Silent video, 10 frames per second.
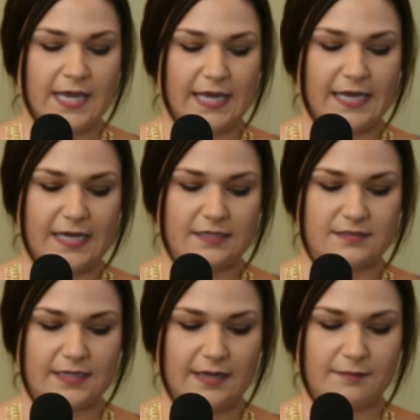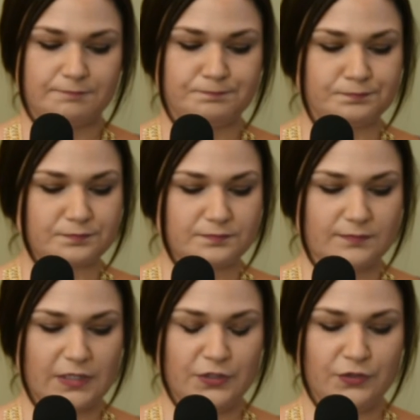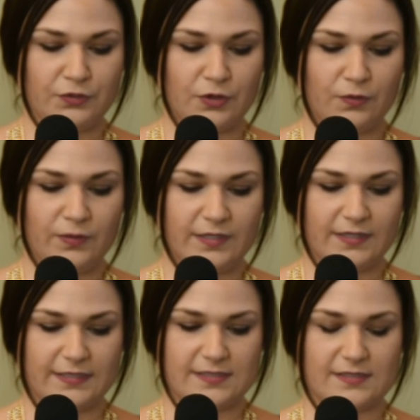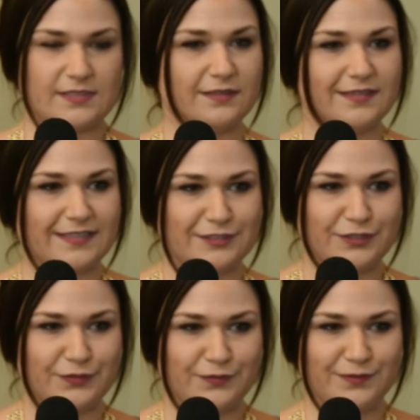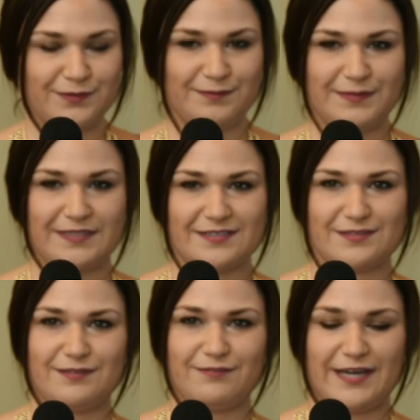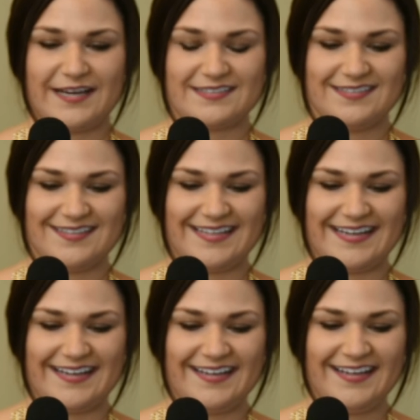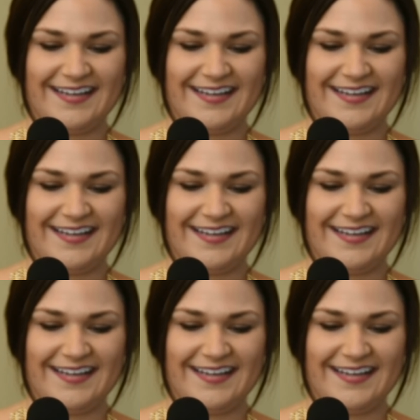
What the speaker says: And, you know, this is still an issue because of the fact that